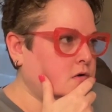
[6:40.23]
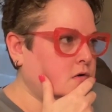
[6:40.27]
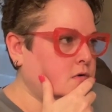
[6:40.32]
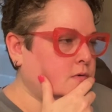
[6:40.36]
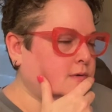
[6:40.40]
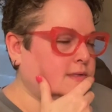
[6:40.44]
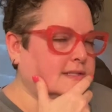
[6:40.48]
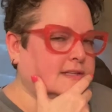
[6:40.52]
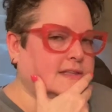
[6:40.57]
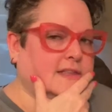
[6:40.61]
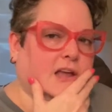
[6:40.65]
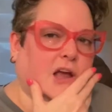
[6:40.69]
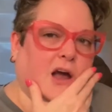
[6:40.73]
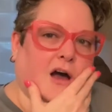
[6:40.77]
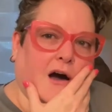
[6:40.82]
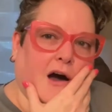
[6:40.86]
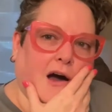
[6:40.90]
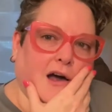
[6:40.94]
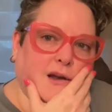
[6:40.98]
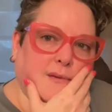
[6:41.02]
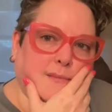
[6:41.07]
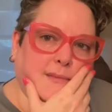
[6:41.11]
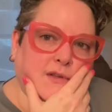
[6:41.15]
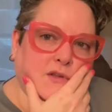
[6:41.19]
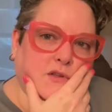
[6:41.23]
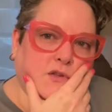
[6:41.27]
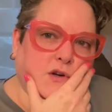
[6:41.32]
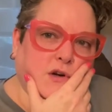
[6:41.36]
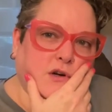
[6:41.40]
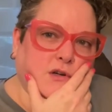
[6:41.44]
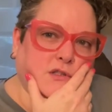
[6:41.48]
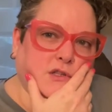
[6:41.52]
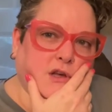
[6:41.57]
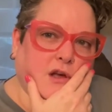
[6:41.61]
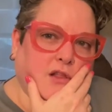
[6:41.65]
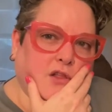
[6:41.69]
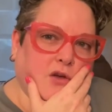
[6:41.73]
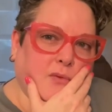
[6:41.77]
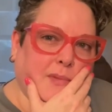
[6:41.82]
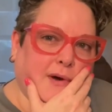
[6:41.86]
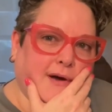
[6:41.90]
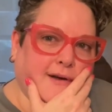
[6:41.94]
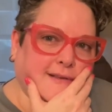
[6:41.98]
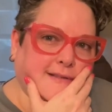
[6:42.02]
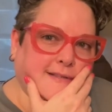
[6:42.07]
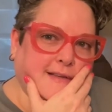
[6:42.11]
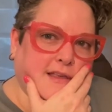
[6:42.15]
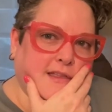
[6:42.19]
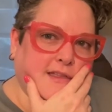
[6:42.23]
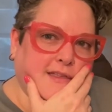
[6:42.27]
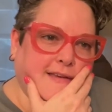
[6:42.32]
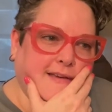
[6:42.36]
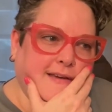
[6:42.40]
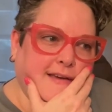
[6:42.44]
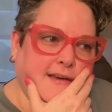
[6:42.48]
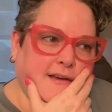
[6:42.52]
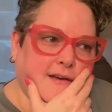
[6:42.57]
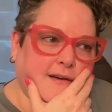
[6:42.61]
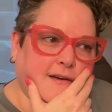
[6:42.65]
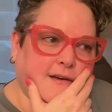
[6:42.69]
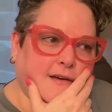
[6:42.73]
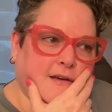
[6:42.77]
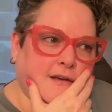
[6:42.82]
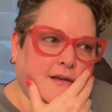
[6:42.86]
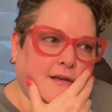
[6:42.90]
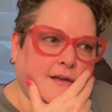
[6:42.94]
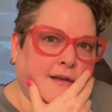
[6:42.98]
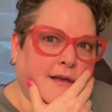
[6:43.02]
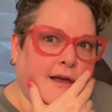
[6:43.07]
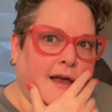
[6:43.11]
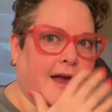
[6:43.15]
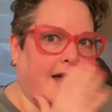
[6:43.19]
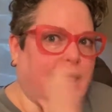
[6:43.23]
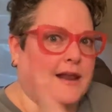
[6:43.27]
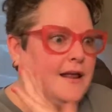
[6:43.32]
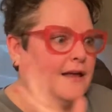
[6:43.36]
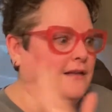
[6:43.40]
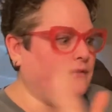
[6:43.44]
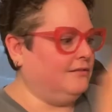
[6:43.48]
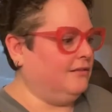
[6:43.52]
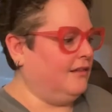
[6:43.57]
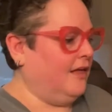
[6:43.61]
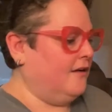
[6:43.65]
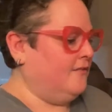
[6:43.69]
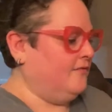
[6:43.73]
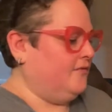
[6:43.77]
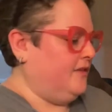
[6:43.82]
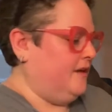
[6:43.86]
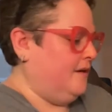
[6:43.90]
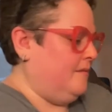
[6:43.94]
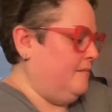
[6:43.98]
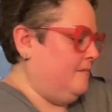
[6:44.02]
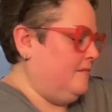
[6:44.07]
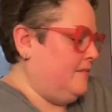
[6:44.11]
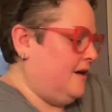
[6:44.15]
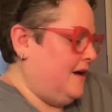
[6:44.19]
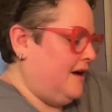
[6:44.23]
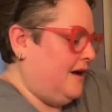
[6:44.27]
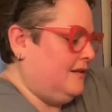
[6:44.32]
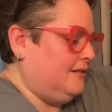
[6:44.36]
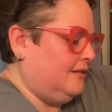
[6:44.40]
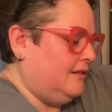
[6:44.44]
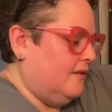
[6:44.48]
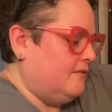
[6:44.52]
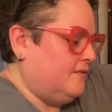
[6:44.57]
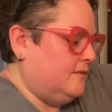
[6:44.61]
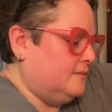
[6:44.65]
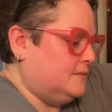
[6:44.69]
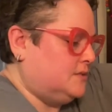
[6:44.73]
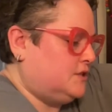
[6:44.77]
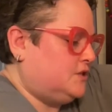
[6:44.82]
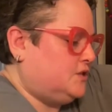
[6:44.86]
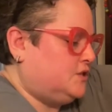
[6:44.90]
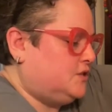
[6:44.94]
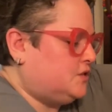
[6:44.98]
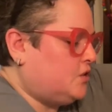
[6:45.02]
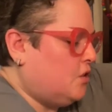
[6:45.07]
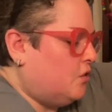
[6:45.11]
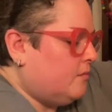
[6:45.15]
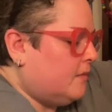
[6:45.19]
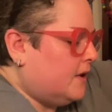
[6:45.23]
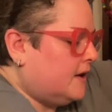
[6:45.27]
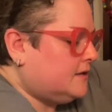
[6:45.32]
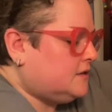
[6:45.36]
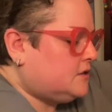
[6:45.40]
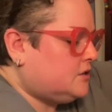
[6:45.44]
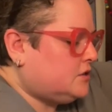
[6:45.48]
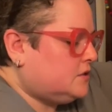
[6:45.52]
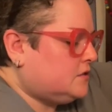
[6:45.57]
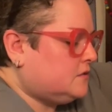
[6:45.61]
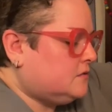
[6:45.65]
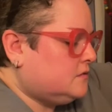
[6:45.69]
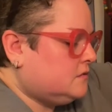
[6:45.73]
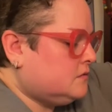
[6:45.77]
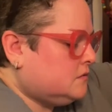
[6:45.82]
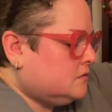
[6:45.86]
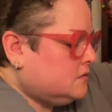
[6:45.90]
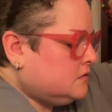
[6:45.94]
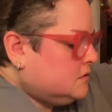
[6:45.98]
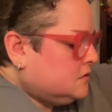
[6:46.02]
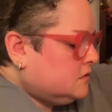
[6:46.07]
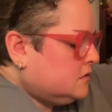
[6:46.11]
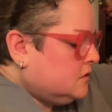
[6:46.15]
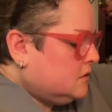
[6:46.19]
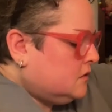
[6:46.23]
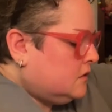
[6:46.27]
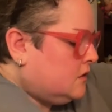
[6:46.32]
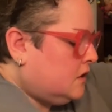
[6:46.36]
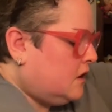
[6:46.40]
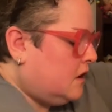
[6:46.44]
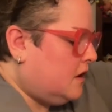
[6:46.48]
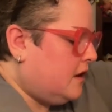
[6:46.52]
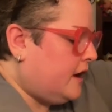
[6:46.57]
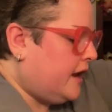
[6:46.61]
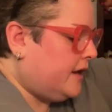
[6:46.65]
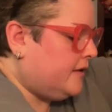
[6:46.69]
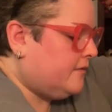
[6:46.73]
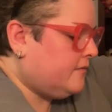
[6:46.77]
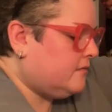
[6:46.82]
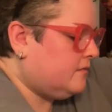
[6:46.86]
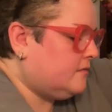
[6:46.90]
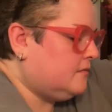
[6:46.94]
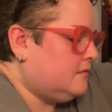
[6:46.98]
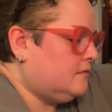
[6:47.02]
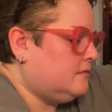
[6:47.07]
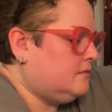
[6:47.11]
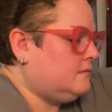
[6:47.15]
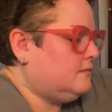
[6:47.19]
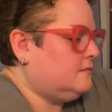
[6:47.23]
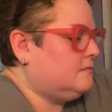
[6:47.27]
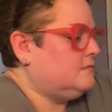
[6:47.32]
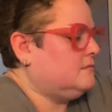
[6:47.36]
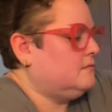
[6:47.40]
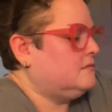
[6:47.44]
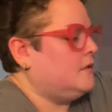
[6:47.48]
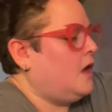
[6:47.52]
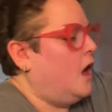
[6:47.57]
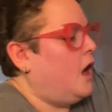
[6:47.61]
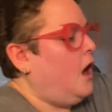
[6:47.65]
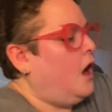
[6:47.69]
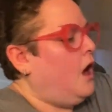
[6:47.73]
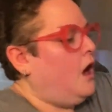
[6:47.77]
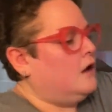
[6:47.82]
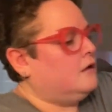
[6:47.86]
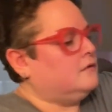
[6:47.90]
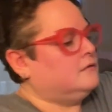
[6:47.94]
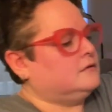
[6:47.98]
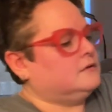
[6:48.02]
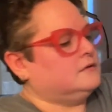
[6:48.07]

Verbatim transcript: is it the Autumn in Stars Hollow Box, I think? And I love them. I love them so much. All right. Oh,